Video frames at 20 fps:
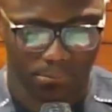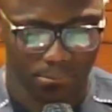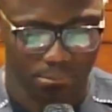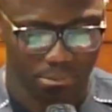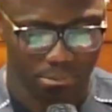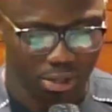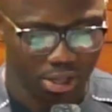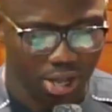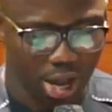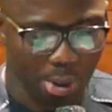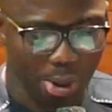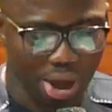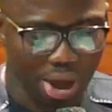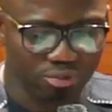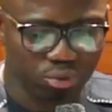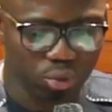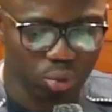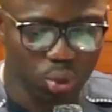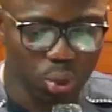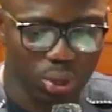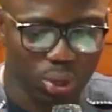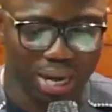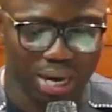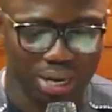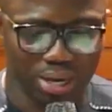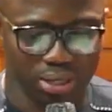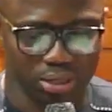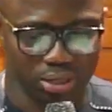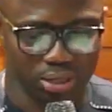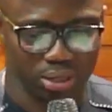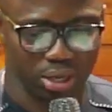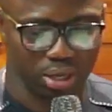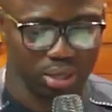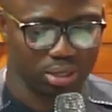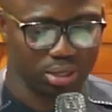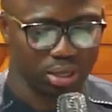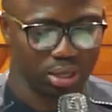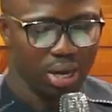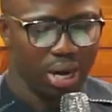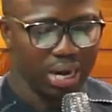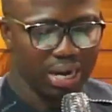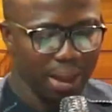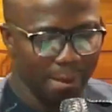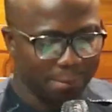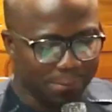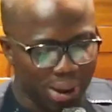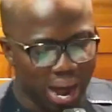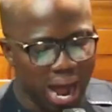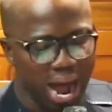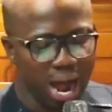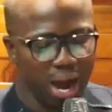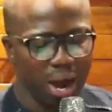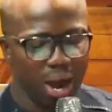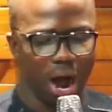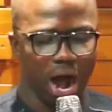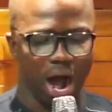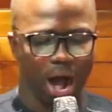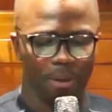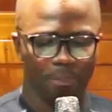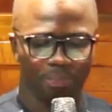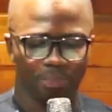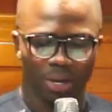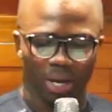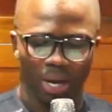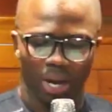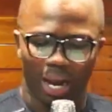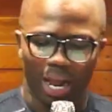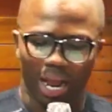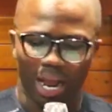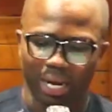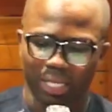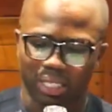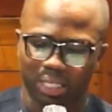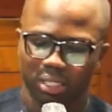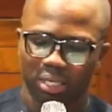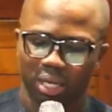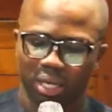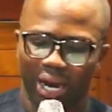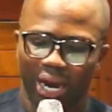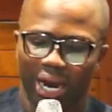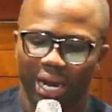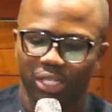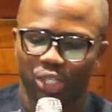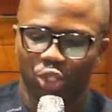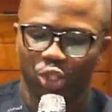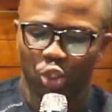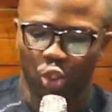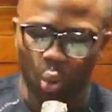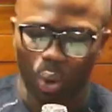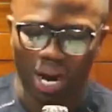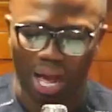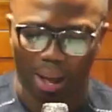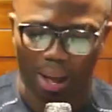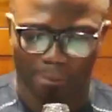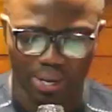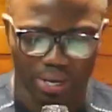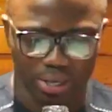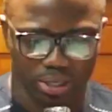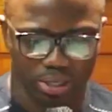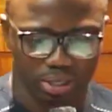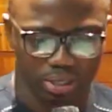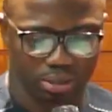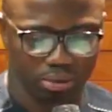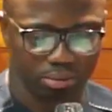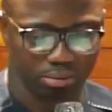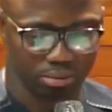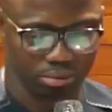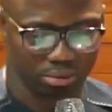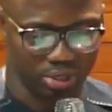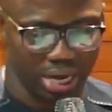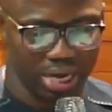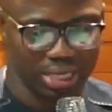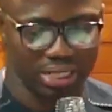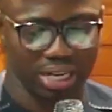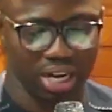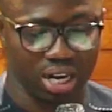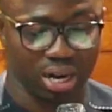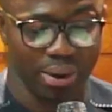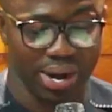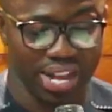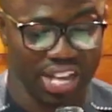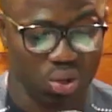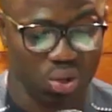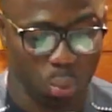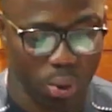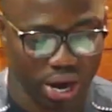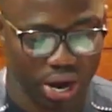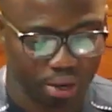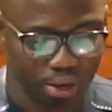And we have to look at these things. The power is, is dunamis. That's the Greek word.